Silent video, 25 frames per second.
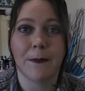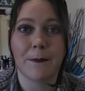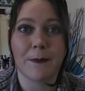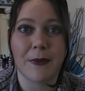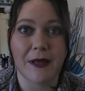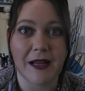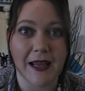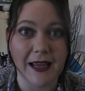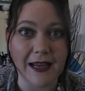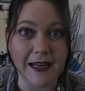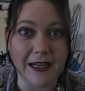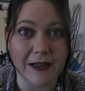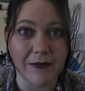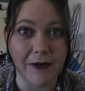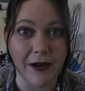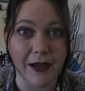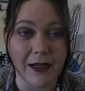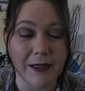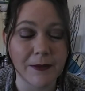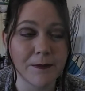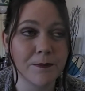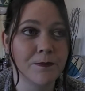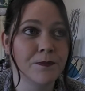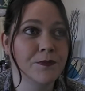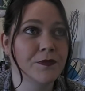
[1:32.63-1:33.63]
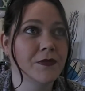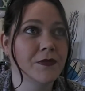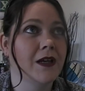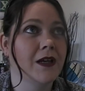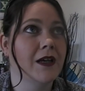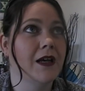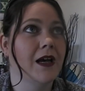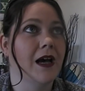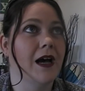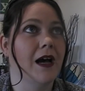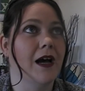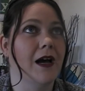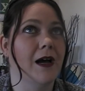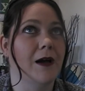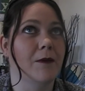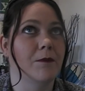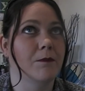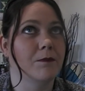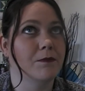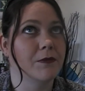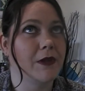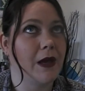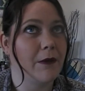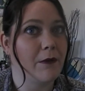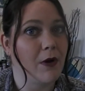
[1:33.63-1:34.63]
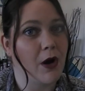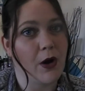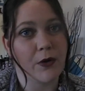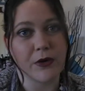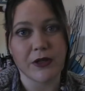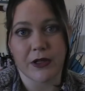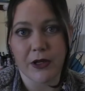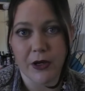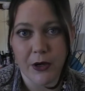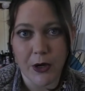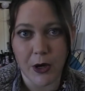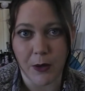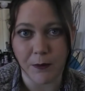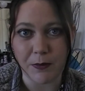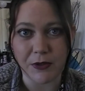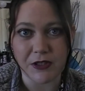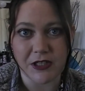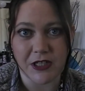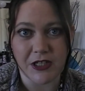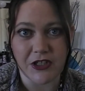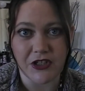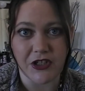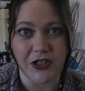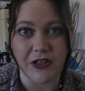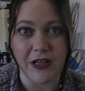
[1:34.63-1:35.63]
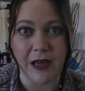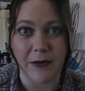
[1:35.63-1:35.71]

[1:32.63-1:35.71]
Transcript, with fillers: But anyway, they were holding a competition.